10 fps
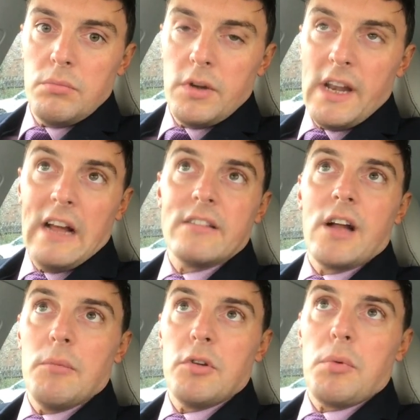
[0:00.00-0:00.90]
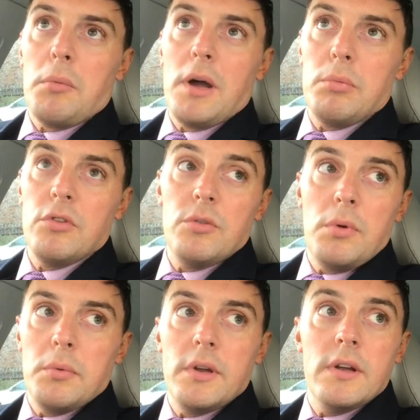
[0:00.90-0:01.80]
The next time this probably happens is
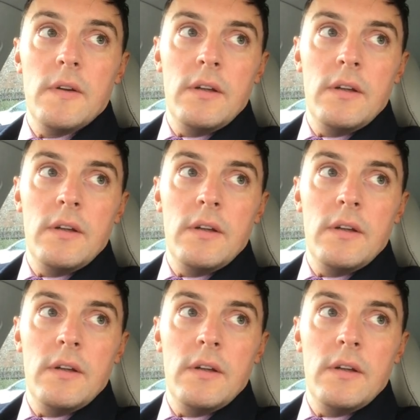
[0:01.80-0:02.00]
probably